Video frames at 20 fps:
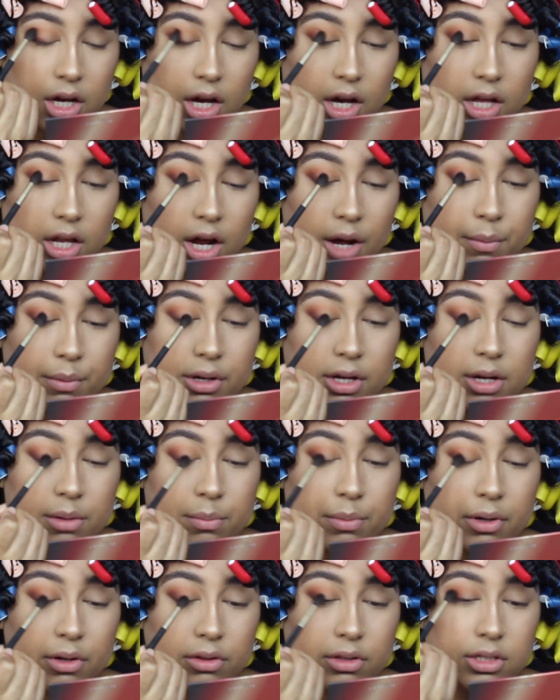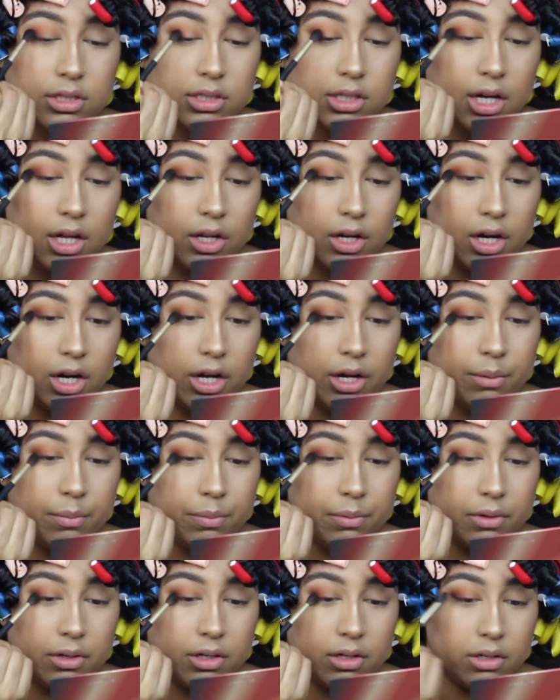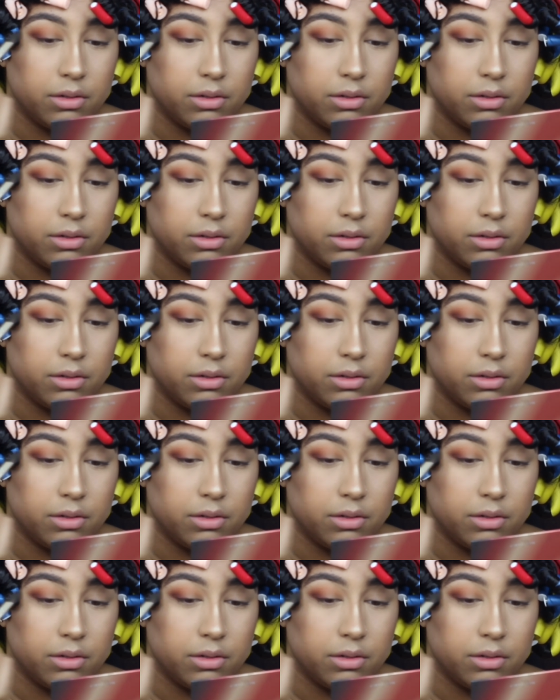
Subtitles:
And I'm going to build this color up.